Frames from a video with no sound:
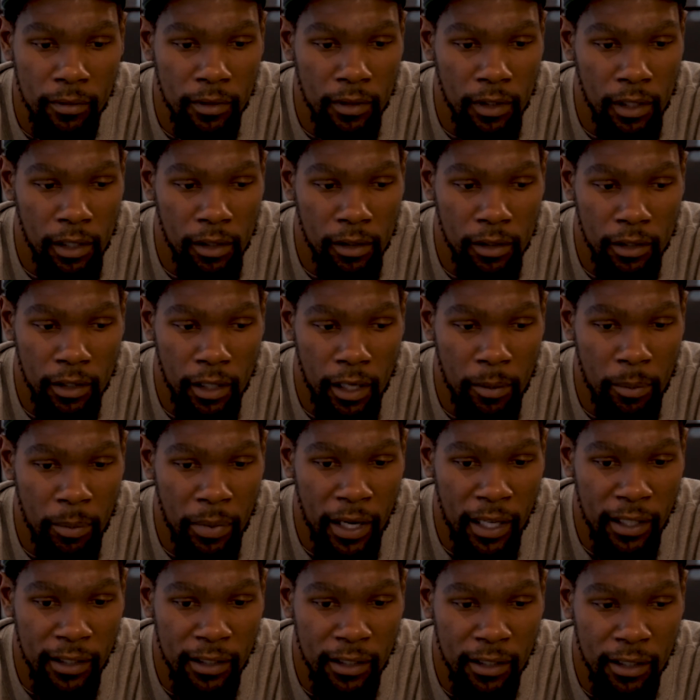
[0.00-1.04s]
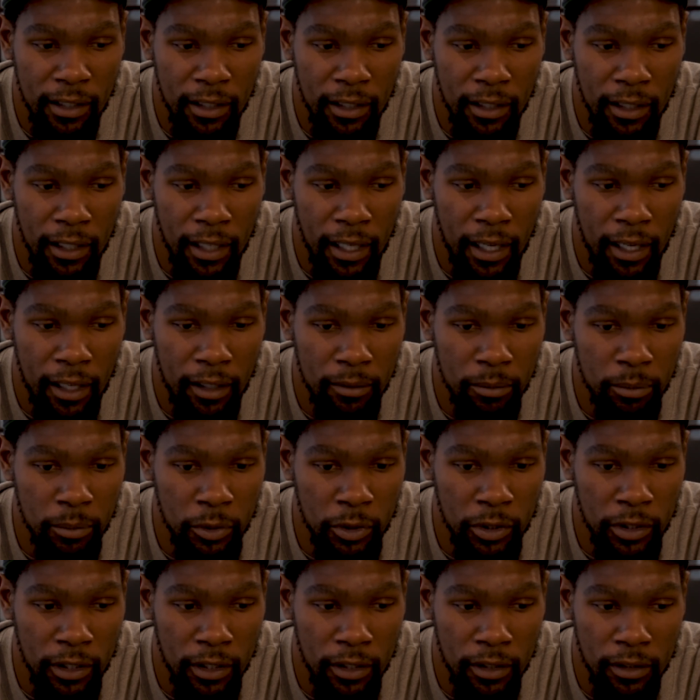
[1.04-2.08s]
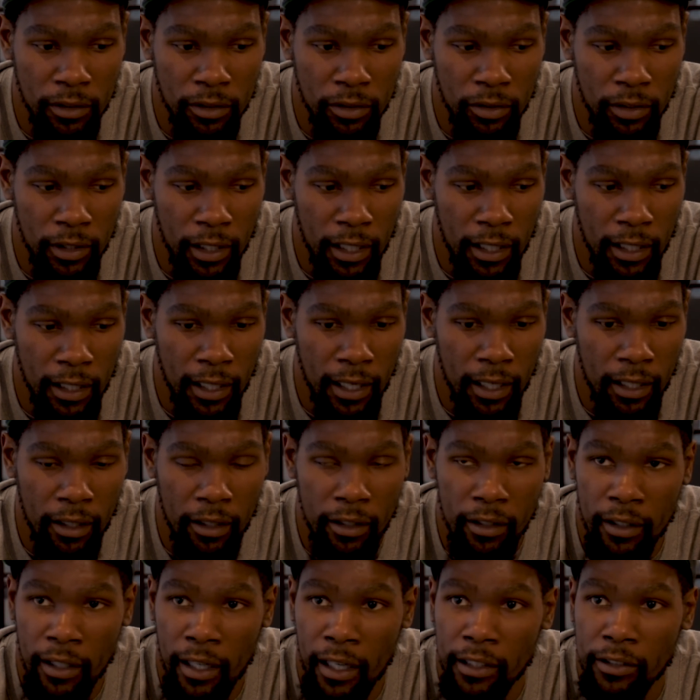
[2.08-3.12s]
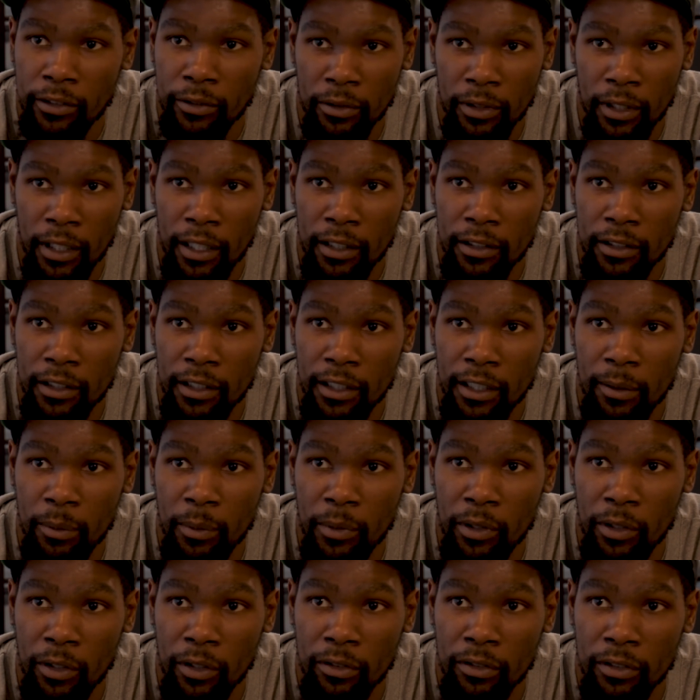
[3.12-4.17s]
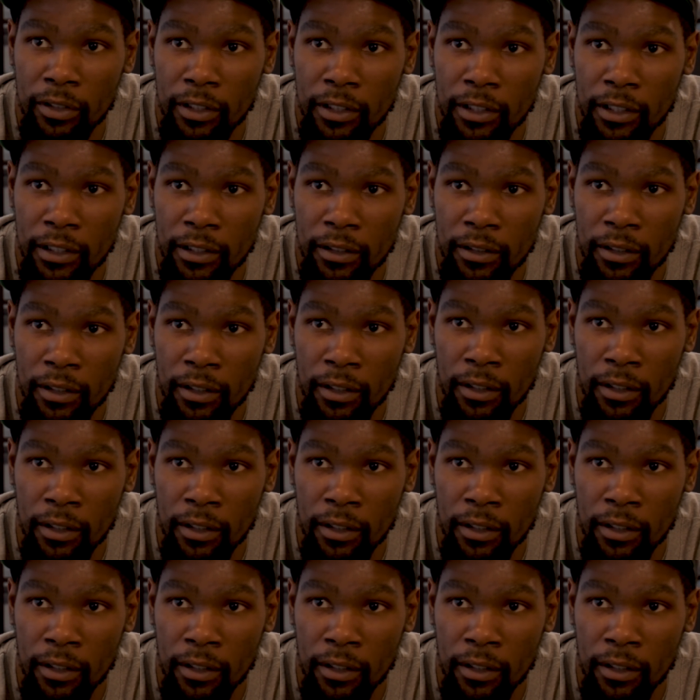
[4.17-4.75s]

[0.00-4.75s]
It's impacted it a lot because you got a lot of international guys that are coming over and